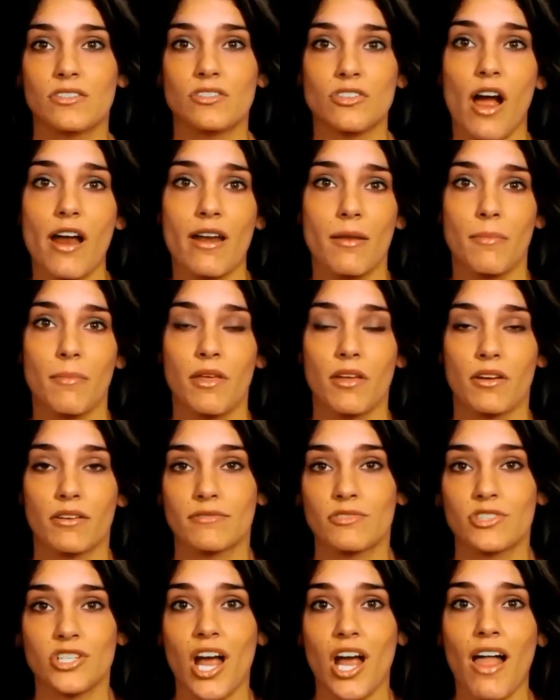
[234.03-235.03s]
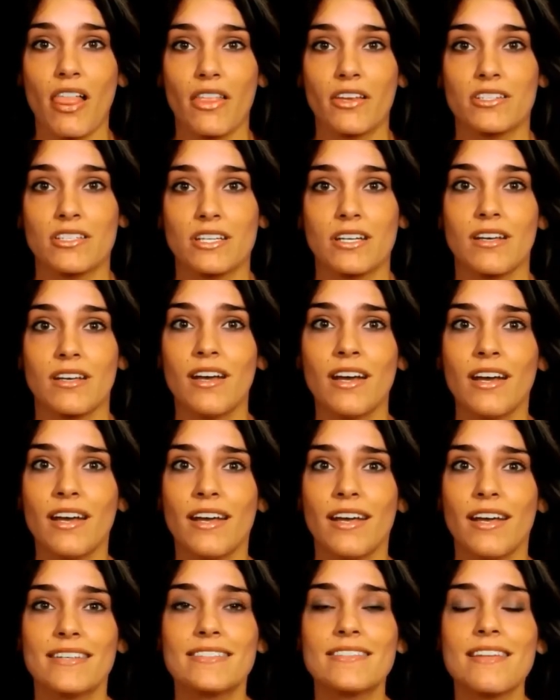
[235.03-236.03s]
astronomy, or geology
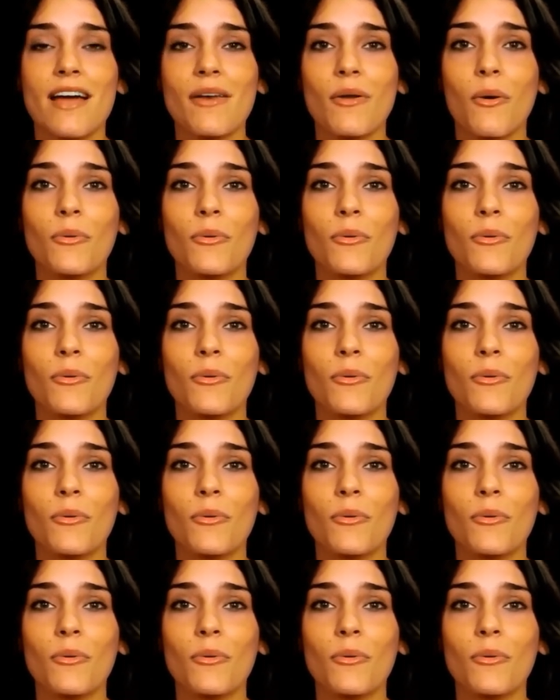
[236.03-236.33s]
is not